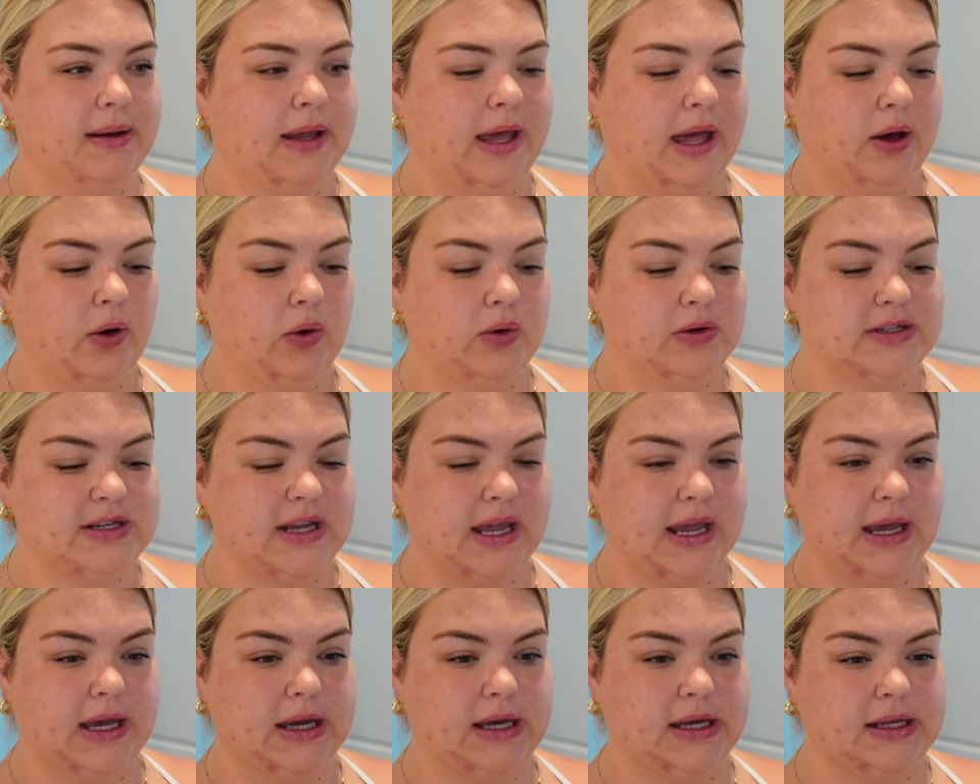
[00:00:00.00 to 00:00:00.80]
out
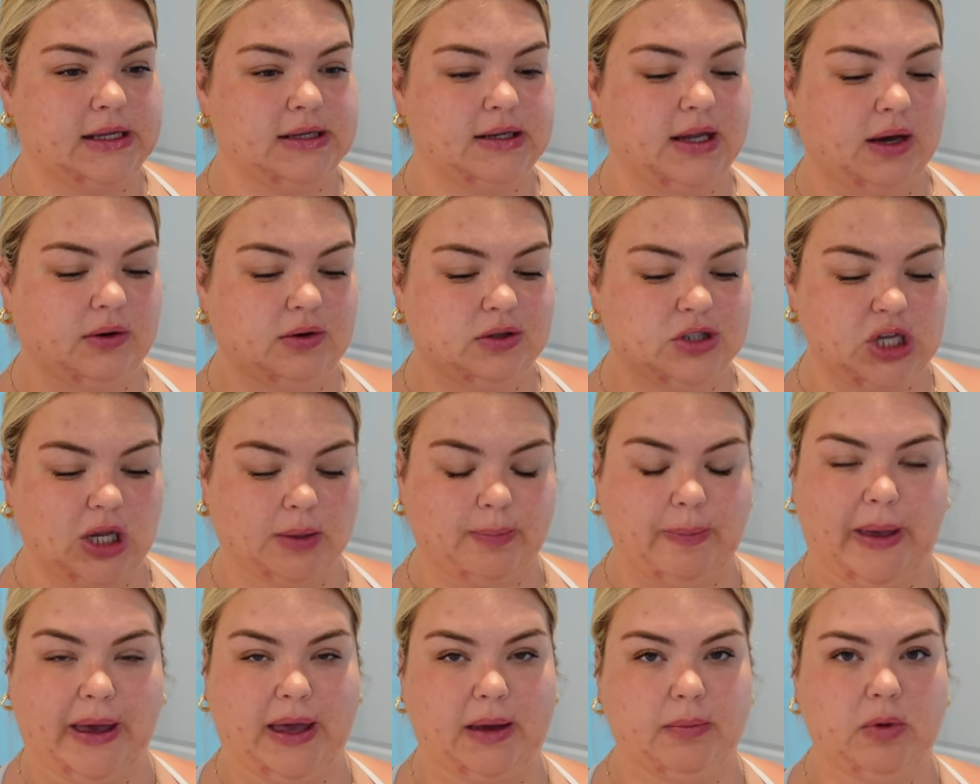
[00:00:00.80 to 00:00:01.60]
and I will
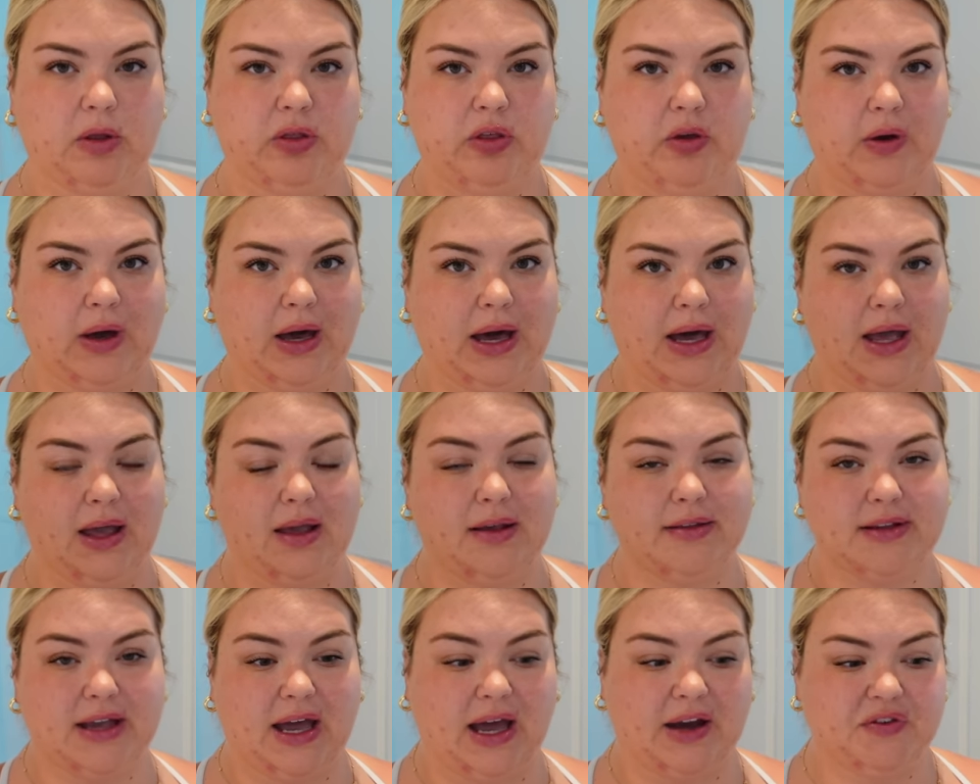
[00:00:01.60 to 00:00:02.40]
check back in with you
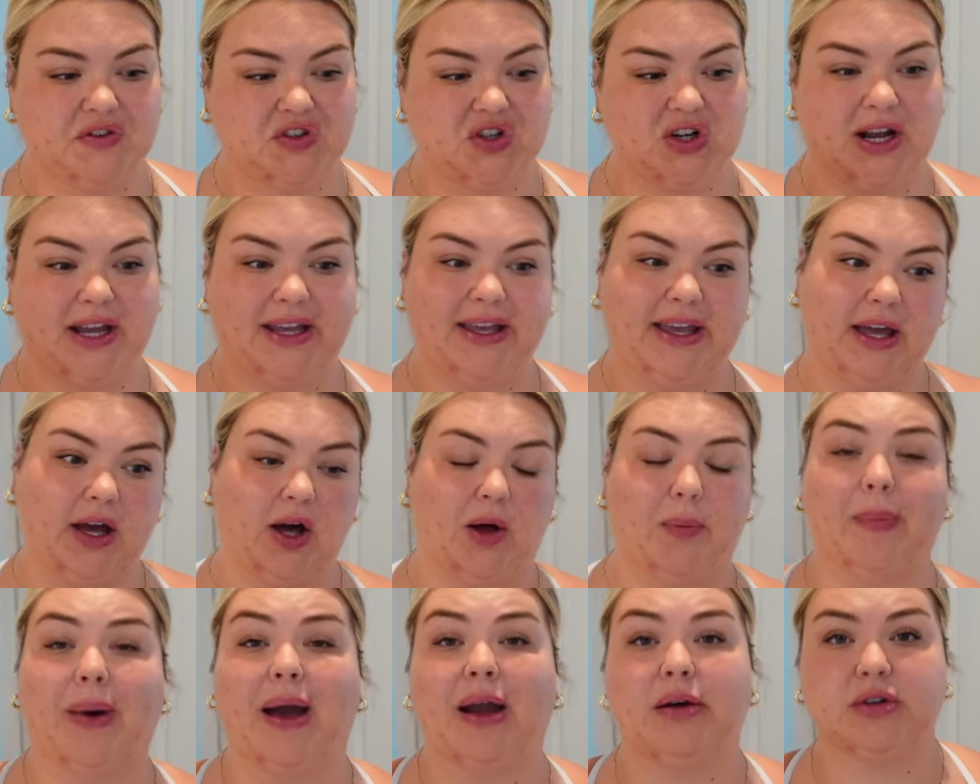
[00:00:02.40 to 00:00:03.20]
guys after I get
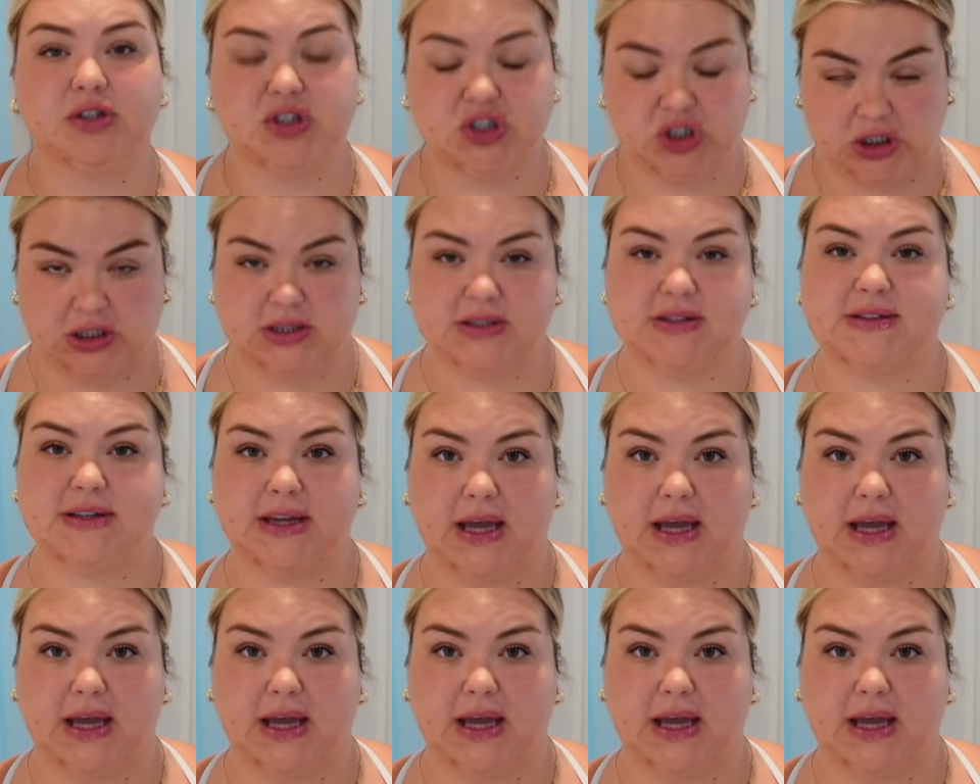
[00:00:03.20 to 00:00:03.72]
all my returns